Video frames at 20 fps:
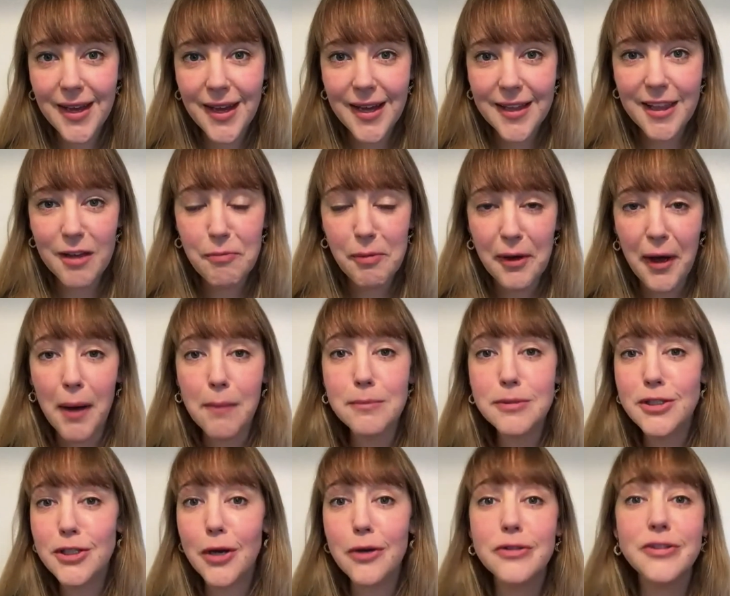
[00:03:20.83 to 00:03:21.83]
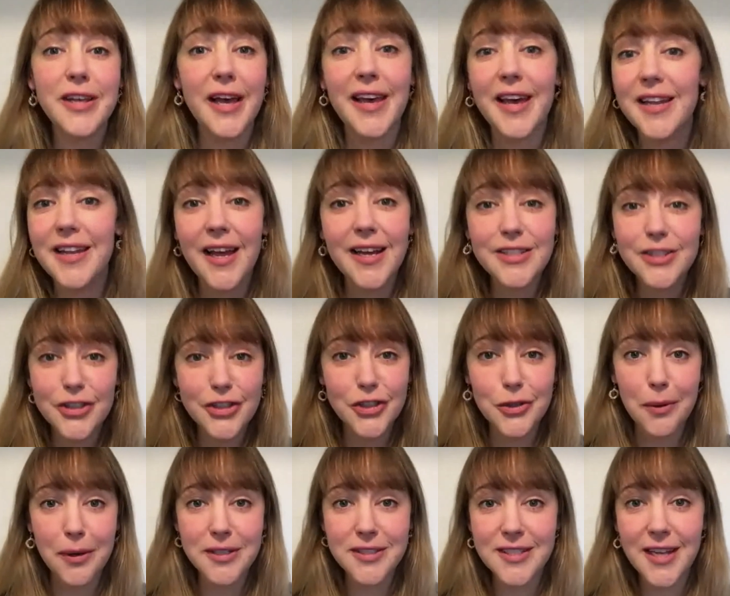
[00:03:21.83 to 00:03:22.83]
They've become so second nature to
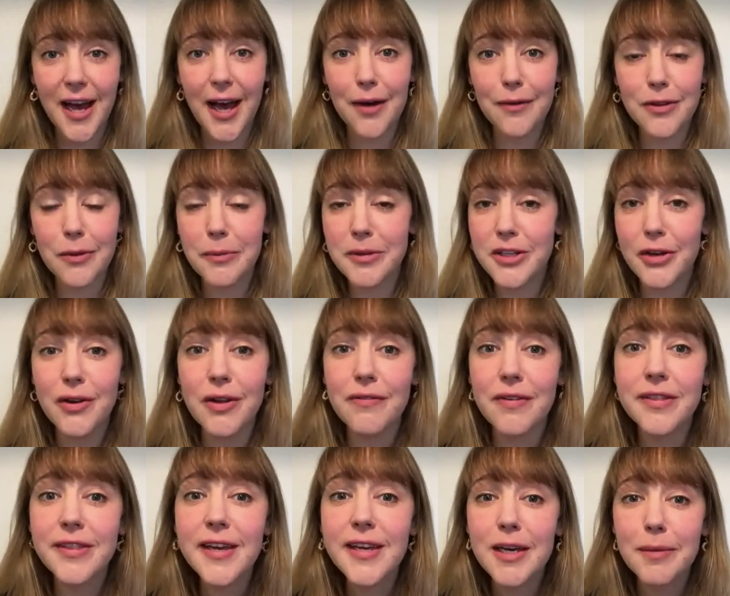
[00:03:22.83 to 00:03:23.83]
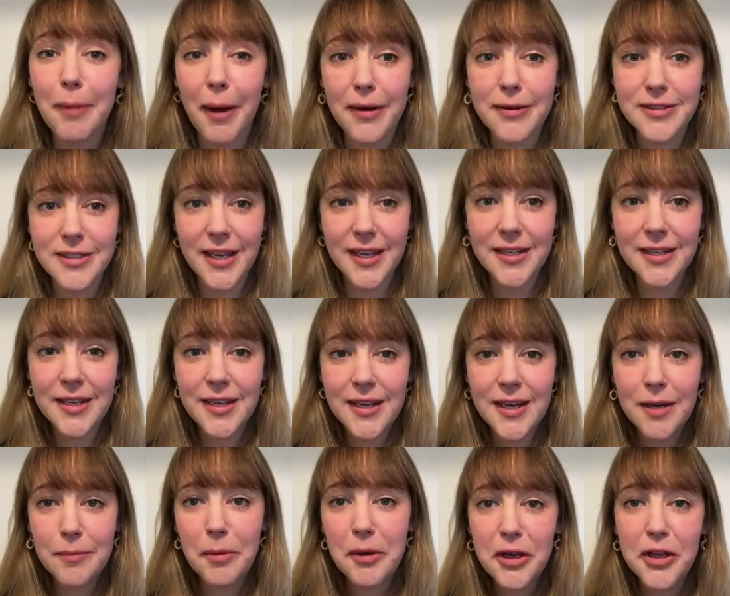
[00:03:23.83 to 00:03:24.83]
us now that we don't even think about it.
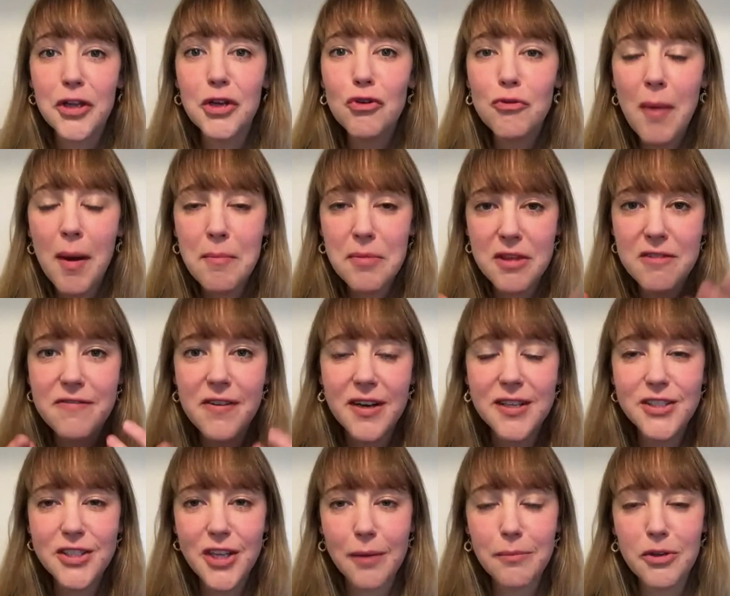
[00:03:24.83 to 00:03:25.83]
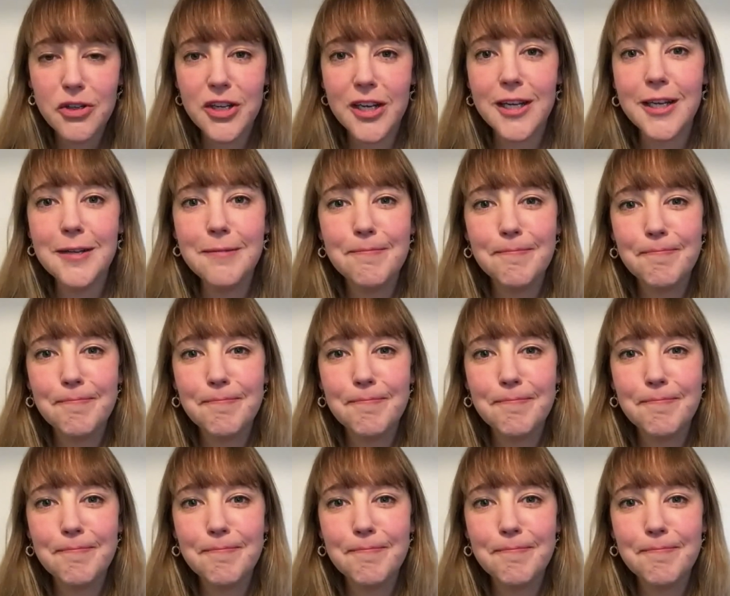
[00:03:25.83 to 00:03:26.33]
But can you remember the first time you did it?